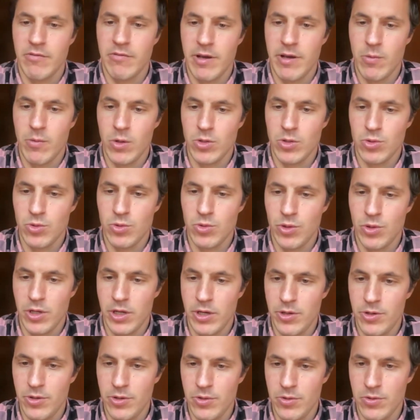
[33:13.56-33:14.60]
If I want to
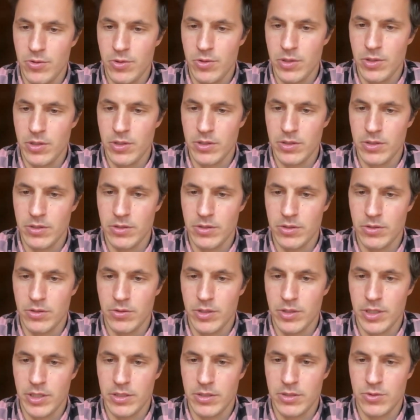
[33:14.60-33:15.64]
hear you,
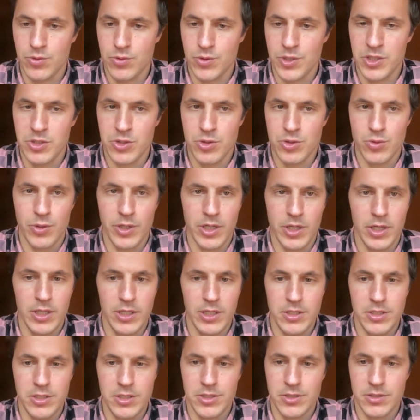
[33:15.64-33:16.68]
you can switch to
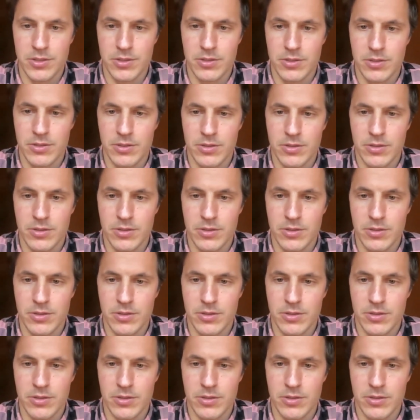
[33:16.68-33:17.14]
English.